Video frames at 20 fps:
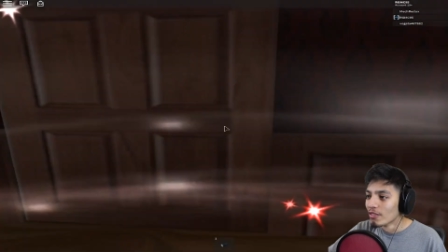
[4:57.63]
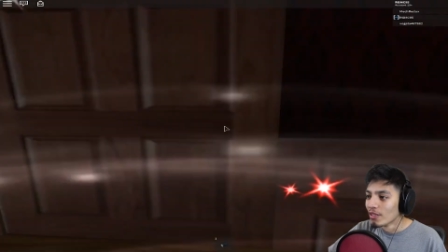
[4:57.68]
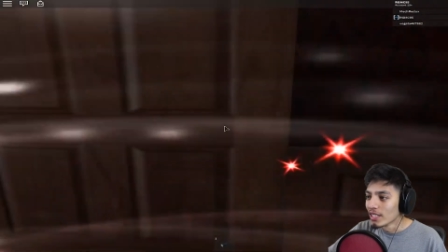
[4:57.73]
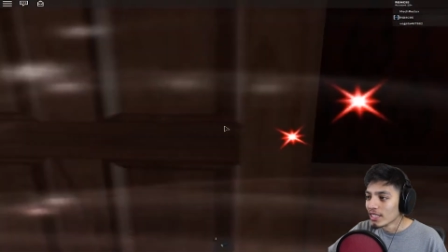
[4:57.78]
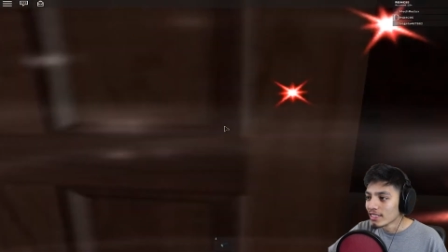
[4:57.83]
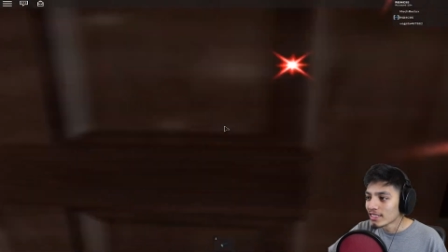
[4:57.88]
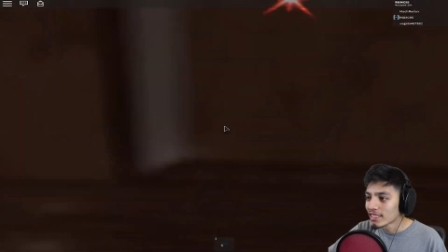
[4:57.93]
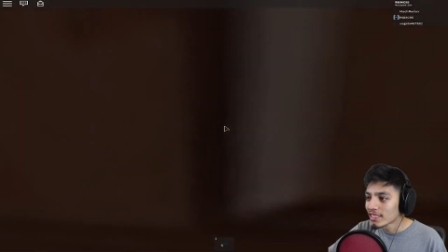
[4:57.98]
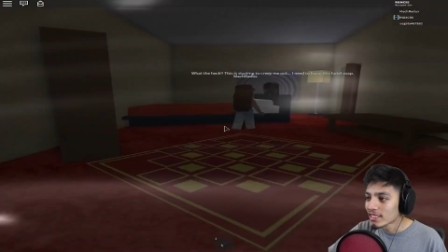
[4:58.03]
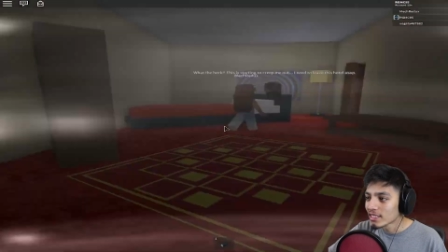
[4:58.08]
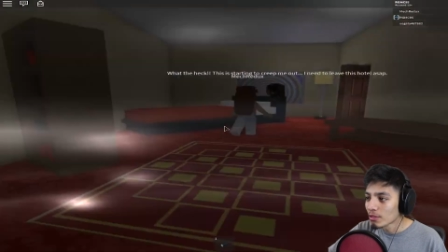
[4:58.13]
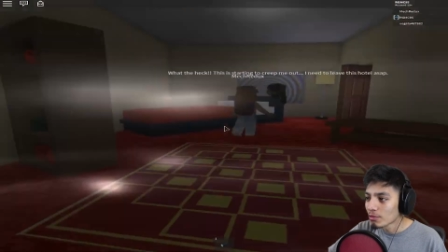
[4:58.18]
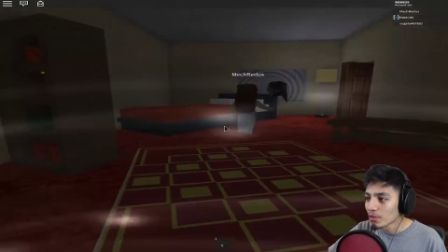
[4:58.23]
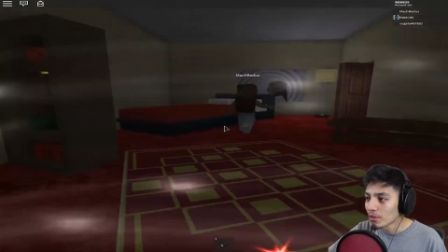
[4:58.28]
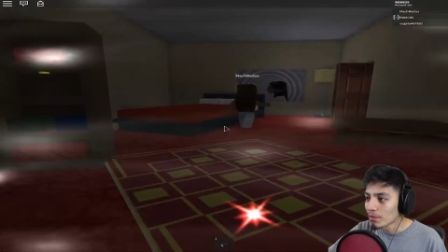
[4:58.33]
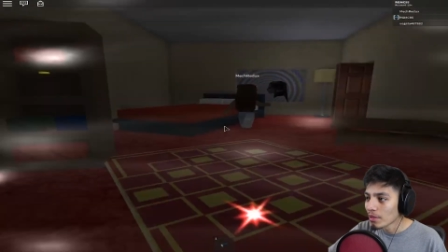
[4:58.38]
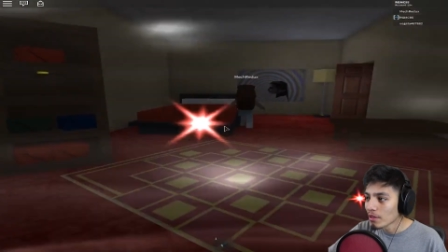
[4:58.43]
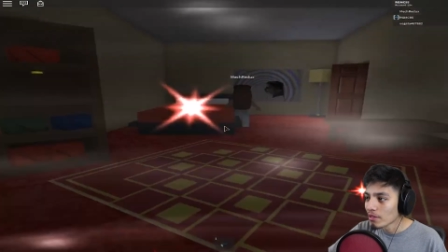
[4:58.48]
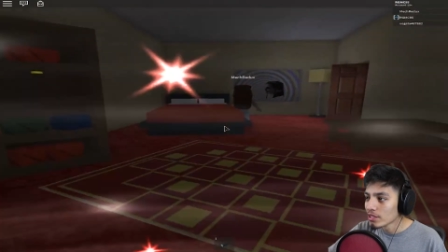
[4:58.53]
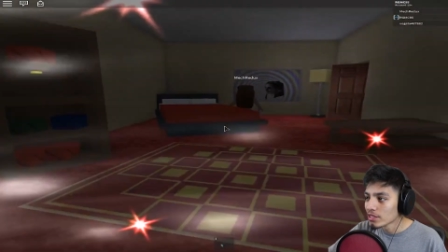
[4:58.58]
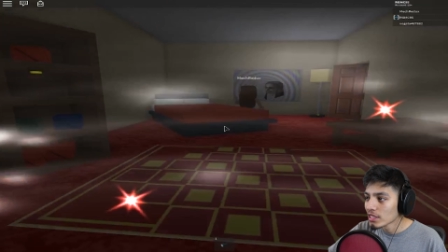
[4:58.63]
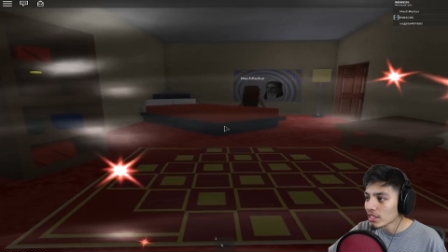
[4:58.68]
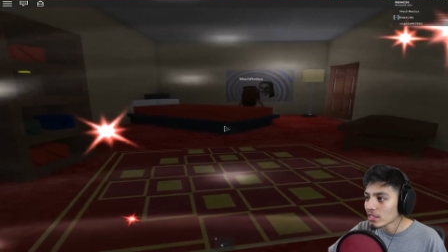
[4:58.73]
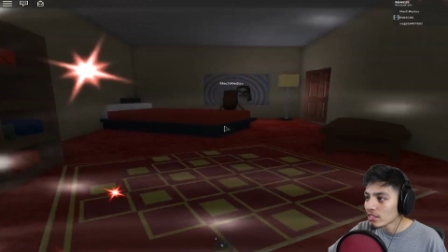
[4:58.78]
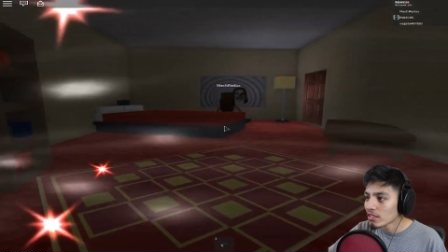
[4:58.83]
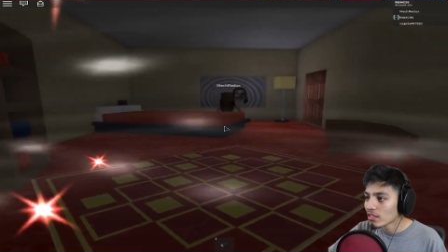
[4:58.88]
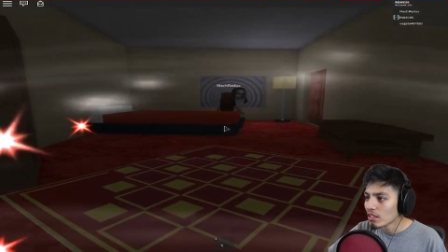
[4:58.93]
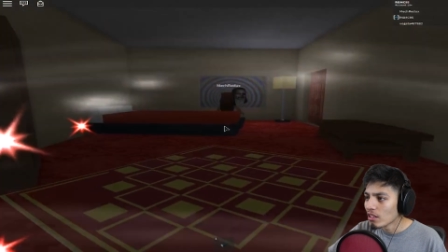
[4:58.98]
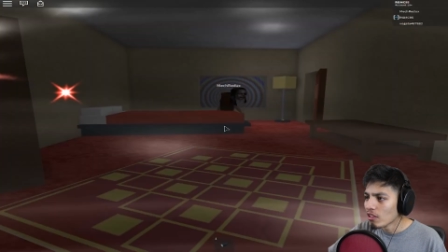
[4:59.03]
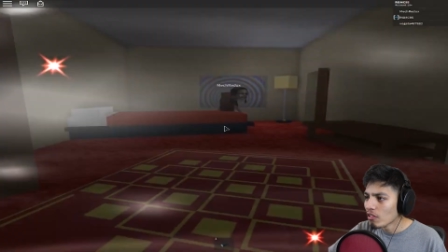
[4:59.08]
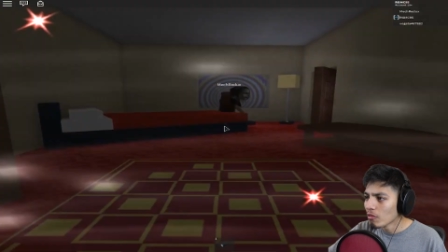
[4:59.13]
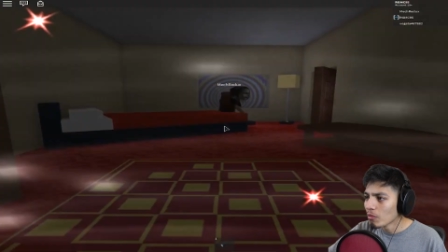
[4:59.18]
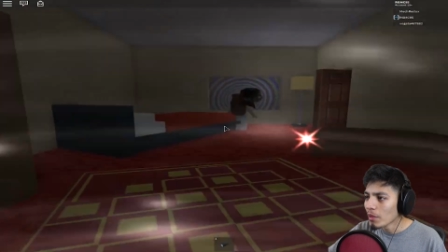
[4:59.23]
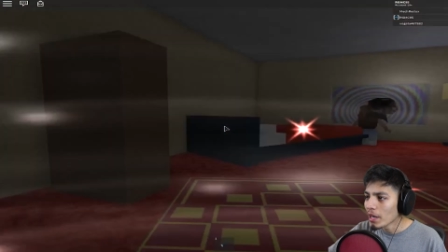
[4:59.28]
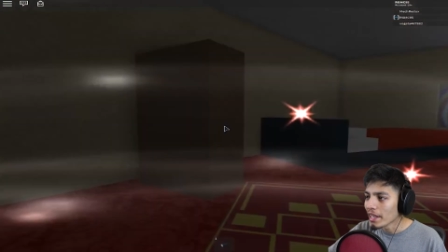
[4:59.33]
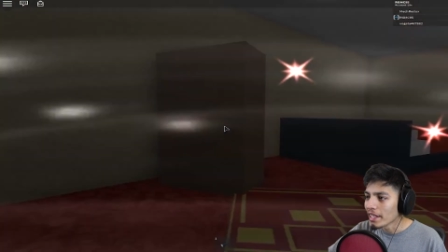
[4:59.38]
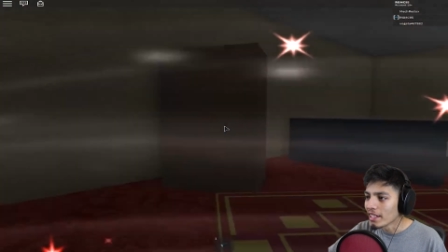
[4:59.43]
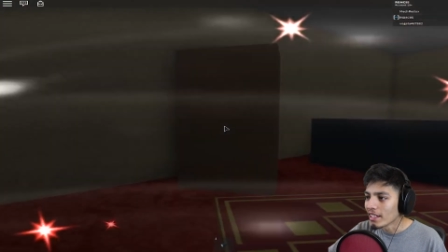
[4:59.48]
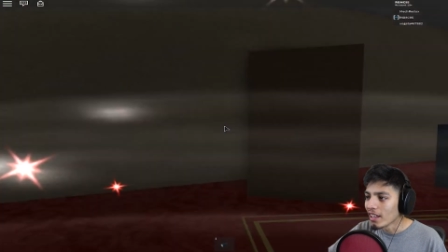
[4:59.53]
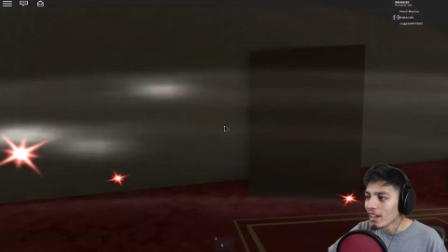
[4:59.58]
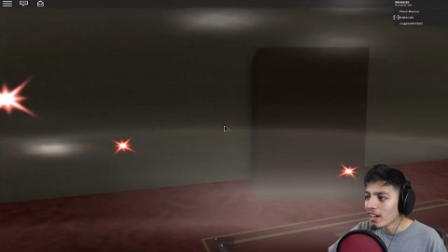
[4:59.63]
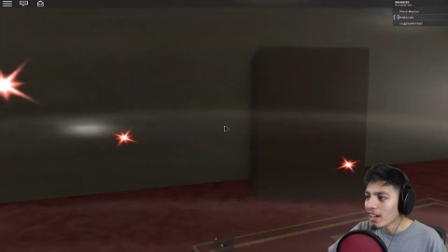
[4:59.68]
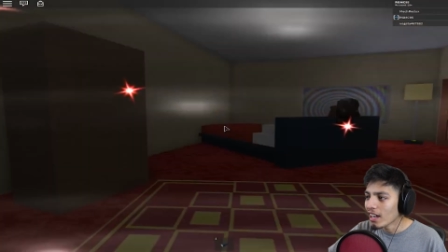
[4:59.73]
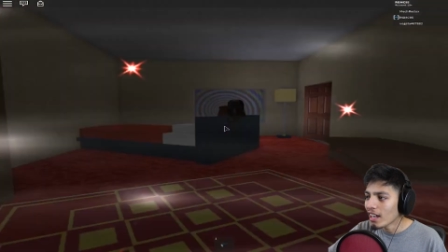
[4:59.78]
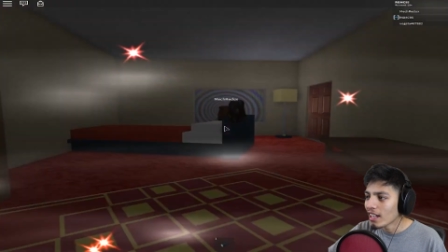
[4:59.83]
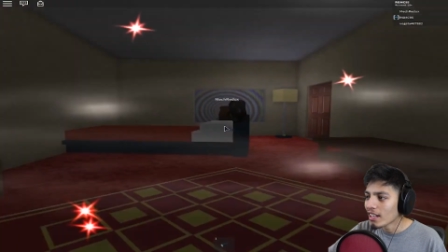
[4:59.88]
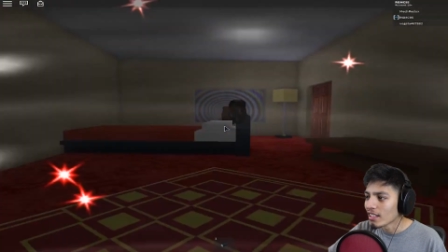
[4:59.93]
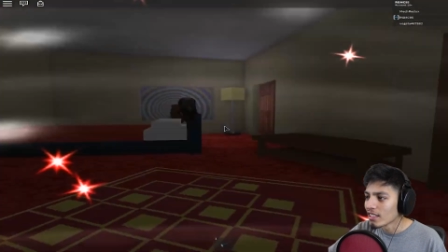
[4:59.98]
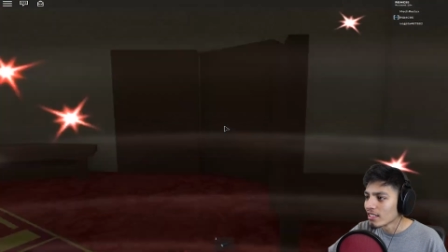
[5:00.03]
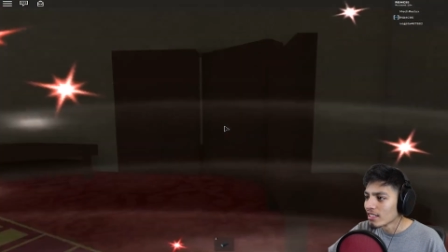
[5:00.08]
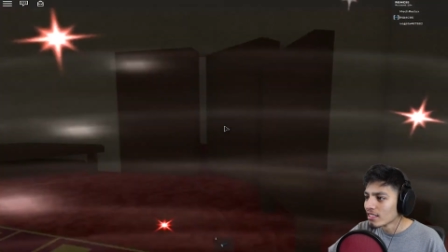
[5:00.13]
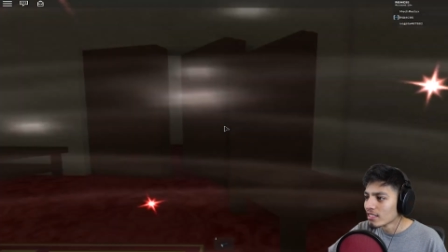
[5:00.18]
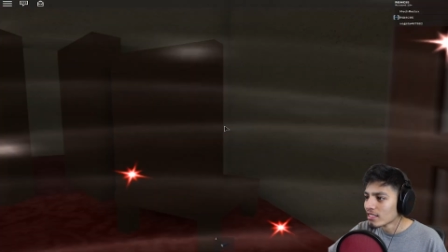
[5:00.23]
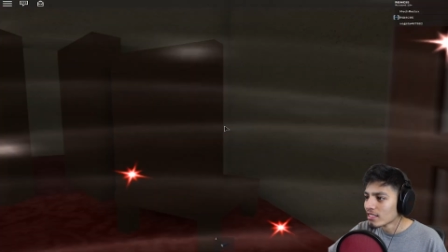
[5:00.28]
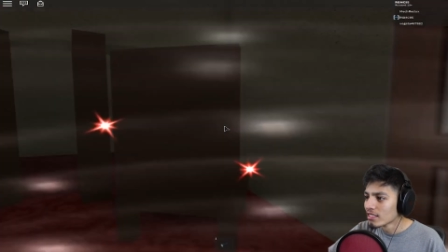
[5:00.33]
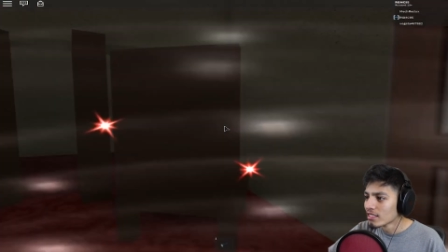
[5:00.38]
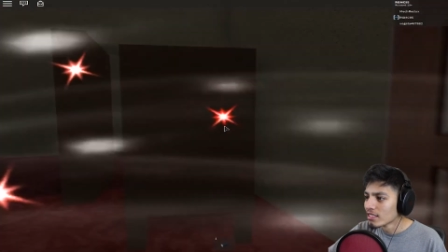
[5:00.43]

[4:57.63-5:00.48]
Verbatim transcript: Wait, is this the room I was in? Oh my god.